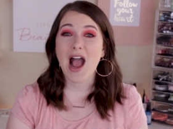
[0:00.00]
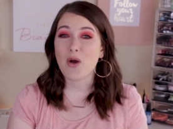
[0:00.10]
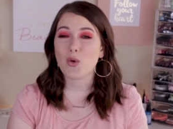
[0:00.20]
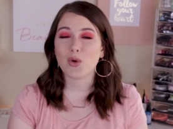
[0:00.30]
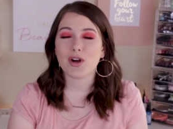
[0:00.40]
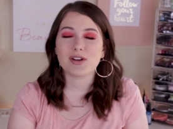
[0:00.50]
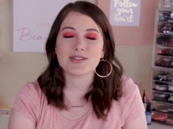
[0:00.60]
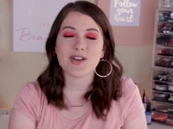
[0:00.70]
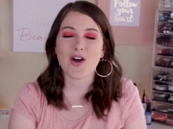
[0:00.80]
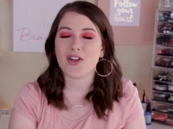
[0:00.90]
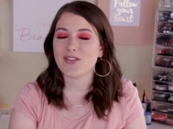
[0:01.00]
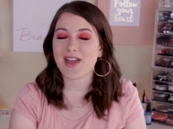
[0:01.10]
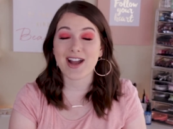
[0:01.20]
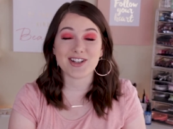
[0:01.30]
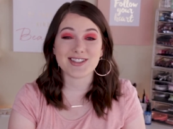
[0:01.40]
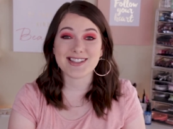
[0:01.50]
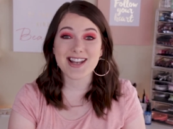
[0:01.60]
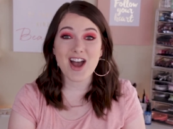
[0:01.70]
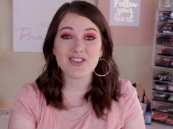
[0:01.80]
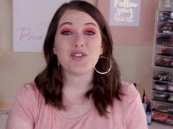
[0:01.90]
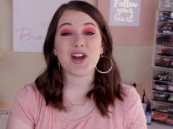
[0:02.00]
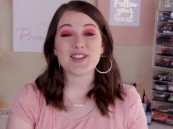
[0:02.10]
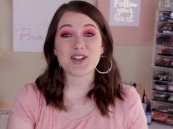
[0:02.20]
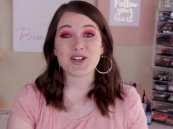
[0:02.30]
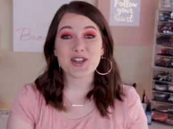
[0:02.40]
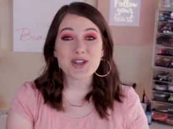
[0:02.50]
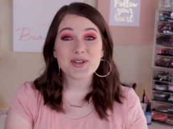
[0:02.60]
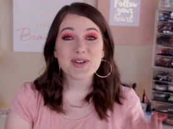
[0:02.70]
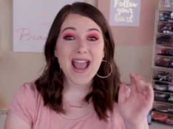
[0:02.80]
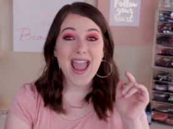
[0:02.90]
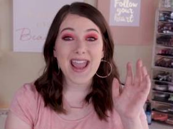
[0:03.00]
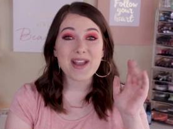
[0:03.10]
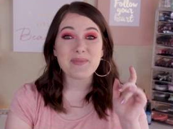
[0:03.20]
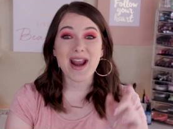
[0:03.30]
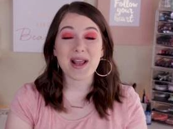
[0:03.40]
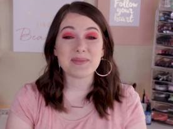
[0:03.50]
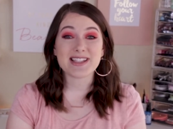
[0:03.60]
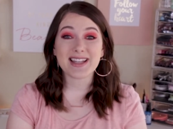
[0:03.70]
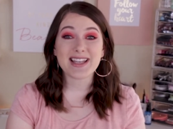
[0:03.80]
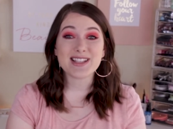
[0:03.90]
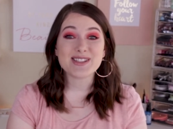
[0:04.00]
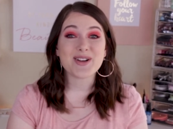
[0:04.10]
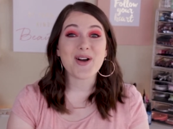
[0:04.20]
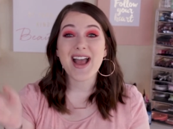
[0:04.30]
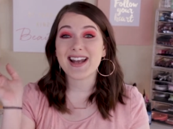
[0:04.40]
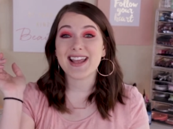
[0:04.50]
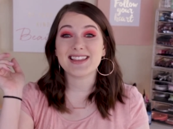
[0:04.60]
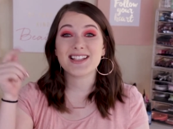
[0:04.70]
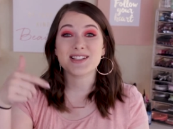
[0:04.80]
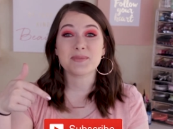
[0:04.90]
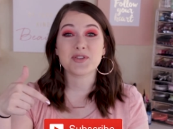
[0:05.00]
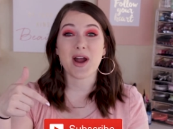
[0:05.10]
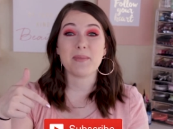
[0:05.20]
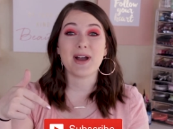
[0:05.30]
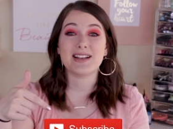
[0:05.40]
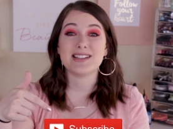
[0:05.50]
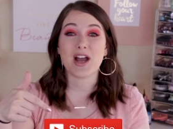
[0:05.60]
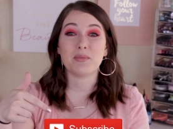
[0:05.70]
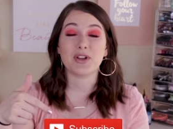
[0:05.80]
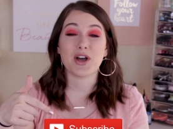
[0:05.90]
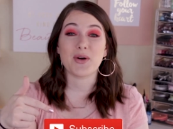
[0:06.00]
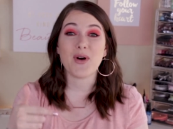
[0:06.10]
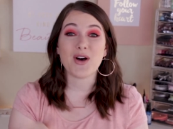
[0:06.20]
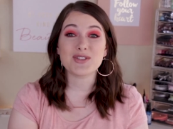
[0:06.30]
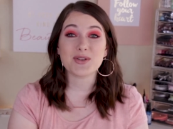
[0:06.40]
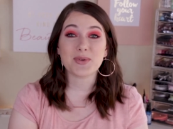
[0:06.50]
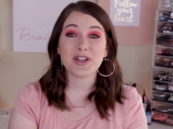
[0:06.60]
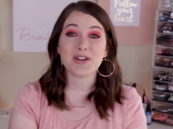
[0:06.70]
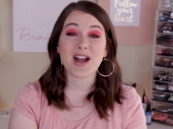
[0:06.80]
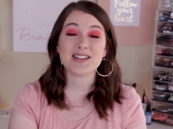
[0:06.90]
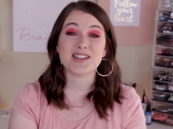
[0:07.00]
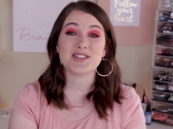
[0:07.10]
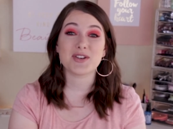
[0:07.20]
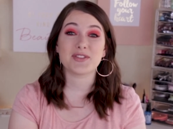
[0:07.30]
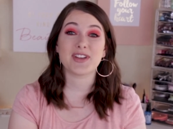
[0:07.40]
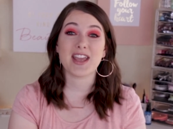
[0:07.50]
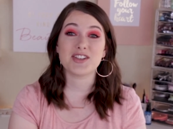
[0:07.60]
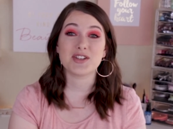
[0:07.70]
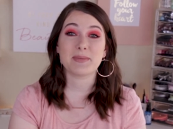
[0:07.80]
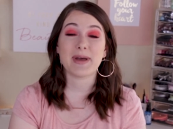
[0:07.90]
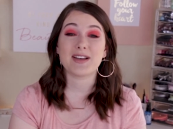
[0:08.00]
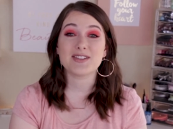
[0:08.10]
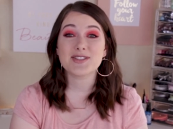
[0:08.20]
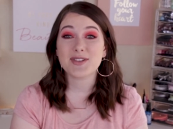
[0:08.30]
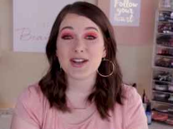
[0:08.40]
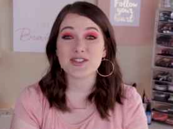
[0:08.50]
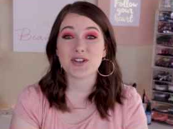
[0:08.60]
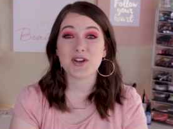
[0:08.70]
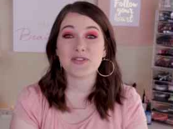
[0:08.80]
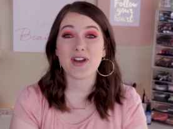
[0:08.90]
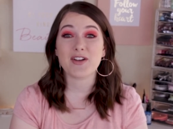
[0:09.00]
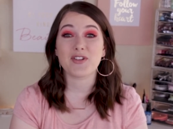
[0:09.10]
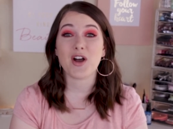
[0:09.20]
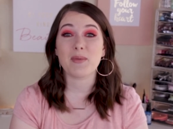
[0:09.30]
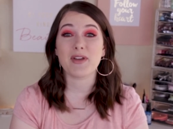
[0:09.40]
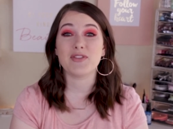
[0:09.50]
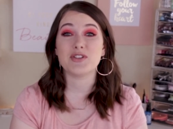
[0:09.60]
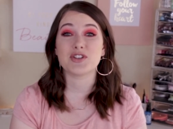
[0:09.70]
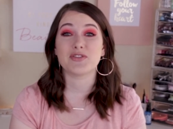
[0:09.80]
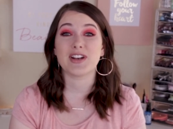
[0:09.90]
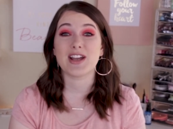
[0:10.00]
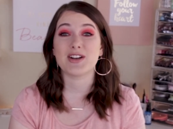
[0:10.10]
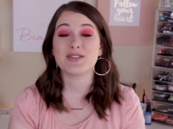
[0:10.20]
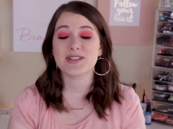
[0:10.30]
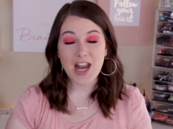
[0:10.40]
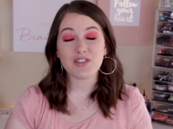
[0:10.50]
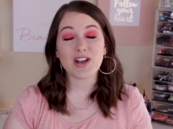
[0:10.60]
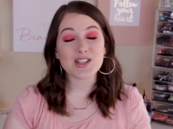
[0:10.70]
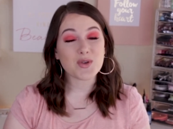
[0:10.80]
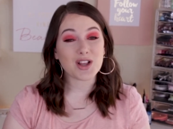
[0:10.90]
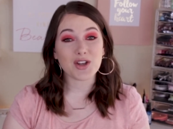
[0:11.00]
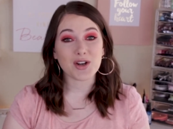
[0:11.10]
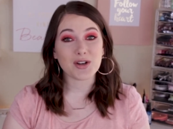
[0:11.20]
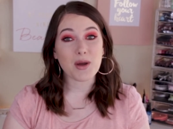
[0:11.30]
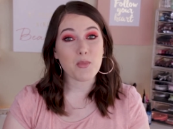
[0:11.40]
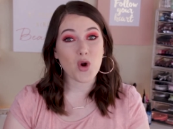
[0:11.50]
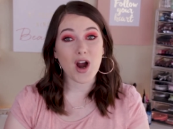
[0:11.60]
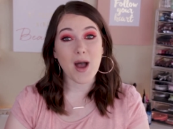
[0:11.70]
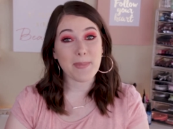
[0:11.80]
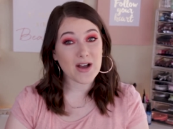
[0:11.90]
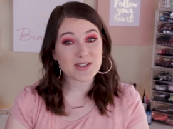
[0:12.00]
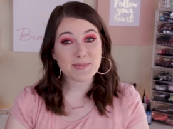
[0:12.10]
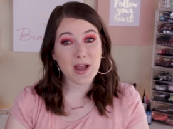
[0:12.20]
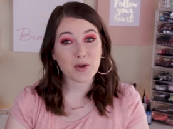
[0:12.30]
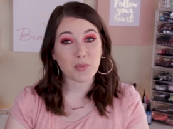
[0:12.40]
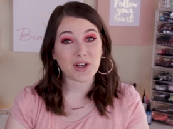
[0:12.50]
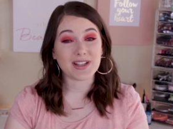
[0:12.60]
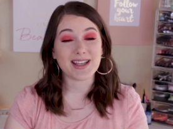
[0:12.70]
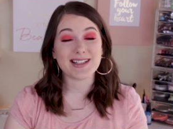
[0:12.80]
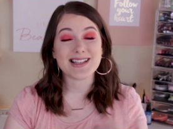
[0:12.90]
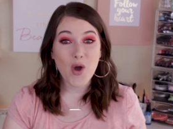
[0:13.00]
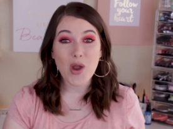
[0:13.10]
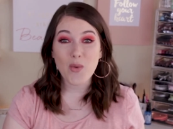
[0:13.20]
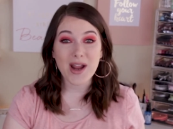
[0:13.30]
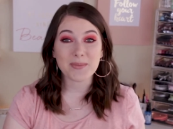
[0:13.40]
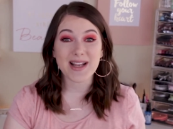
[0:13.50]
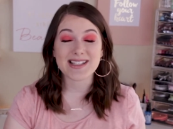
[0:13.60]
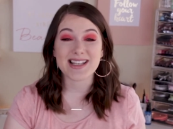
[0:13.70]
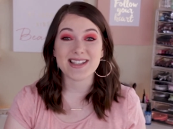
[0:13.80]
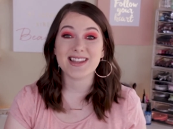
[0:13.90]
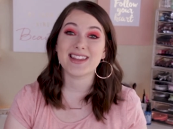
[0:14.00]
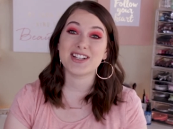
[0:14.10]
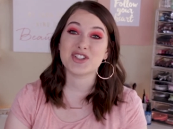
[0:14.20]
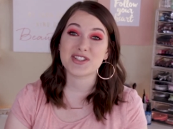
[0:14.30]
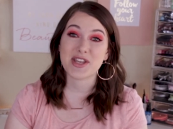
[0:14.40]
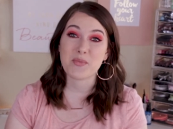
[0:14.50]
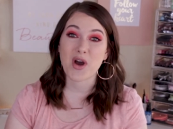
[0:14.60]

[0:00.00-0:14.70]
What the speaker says: how it works, all of that good stuff. If you guys are new, hey, my name's Liz. Go ahead and hit that subscribe button down below. Also ring your guys' notification bells so you guys are notified for all my future videos. And if you guys want to learn more about Smile Brilliant, how I whiten my teeth, then just keep